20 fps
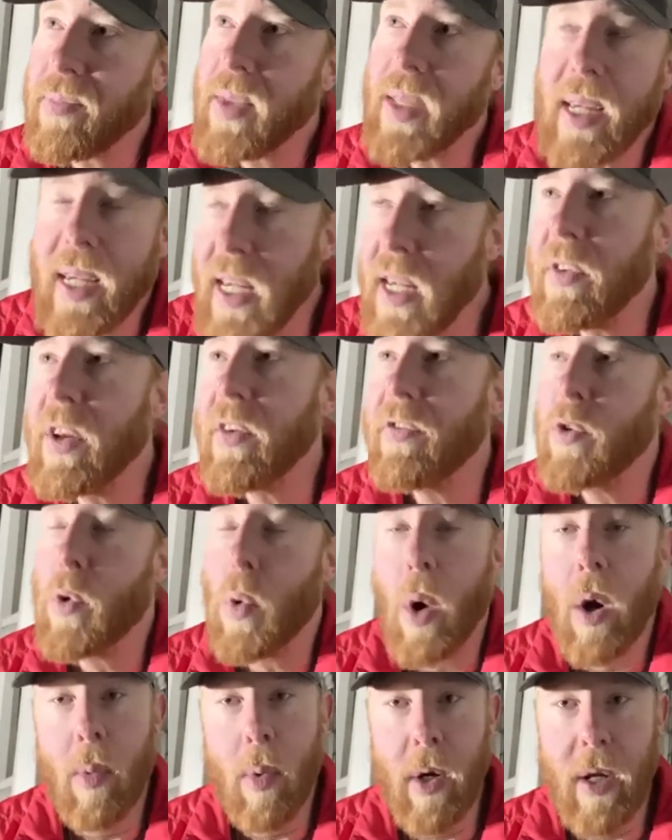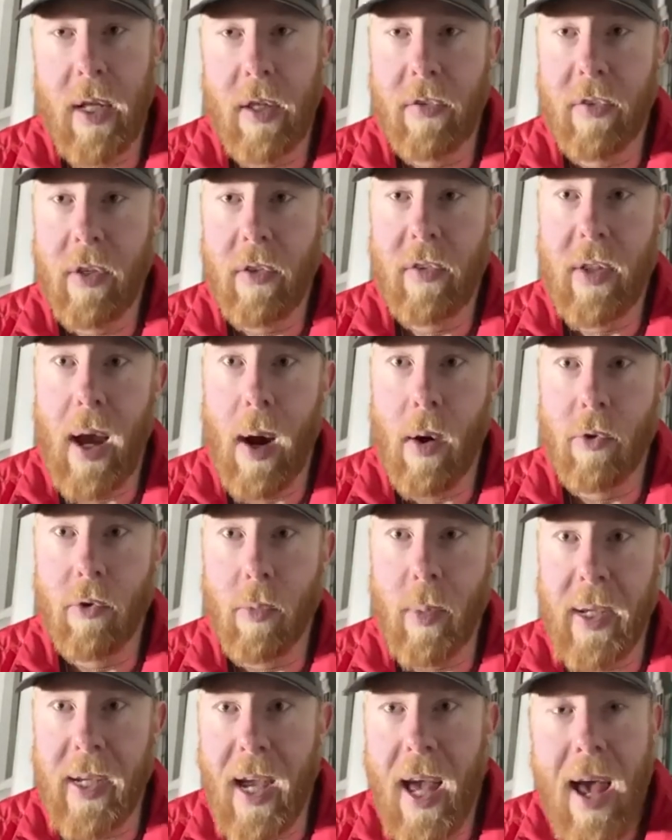even if you are working 60 hours
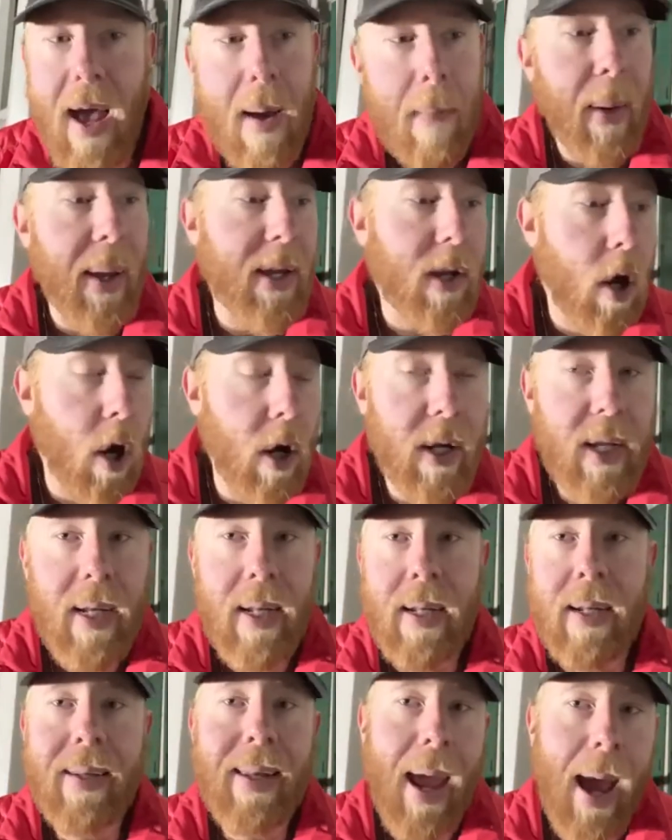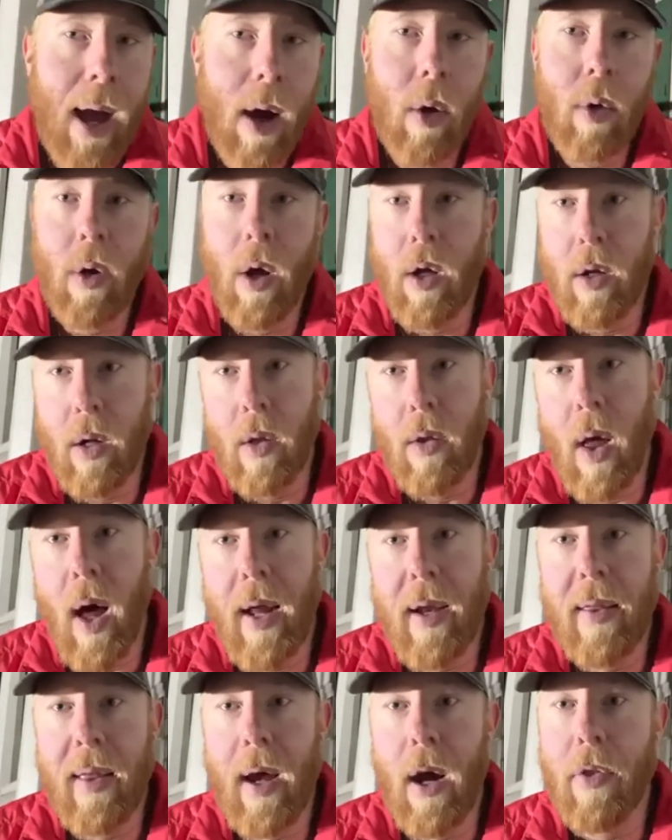a week, by cutting down on a
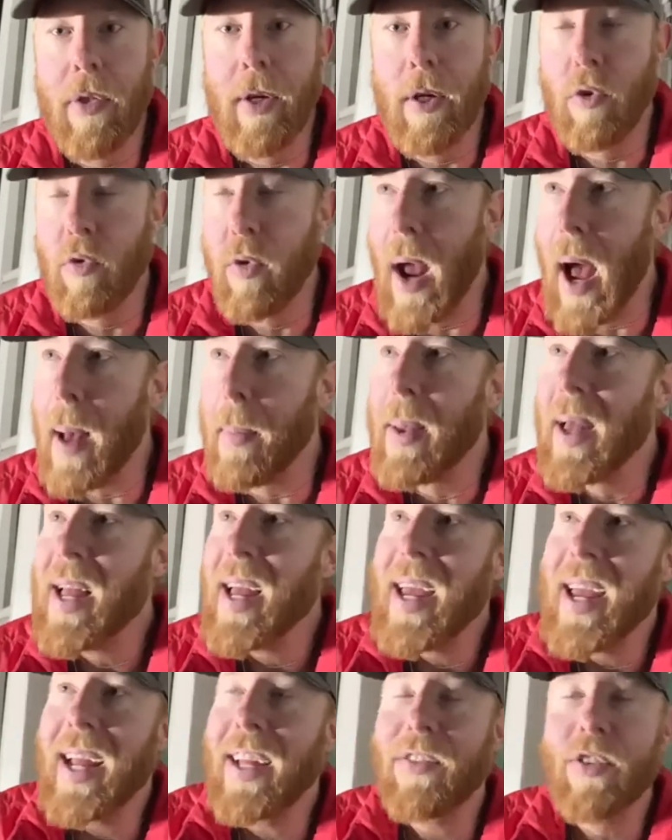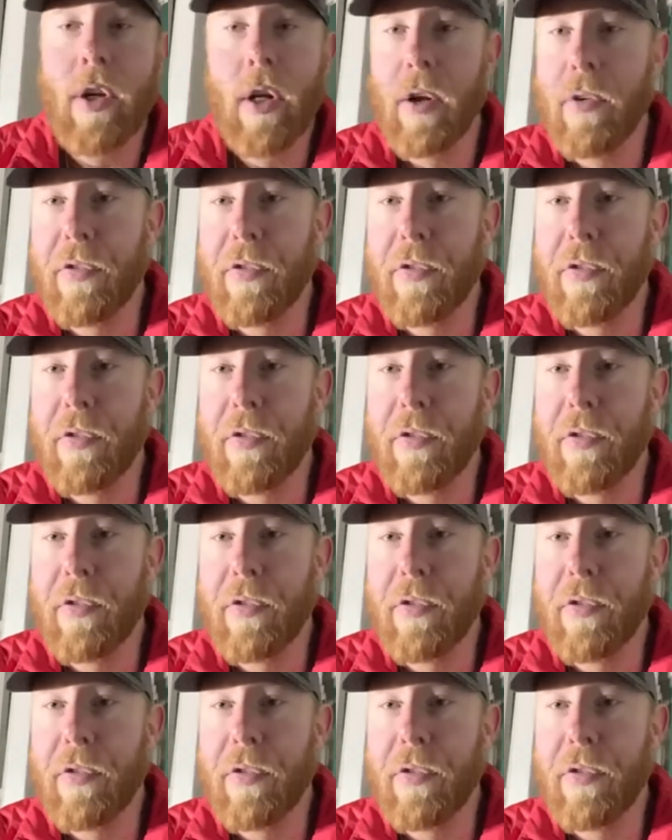lot of that other crap, it's going to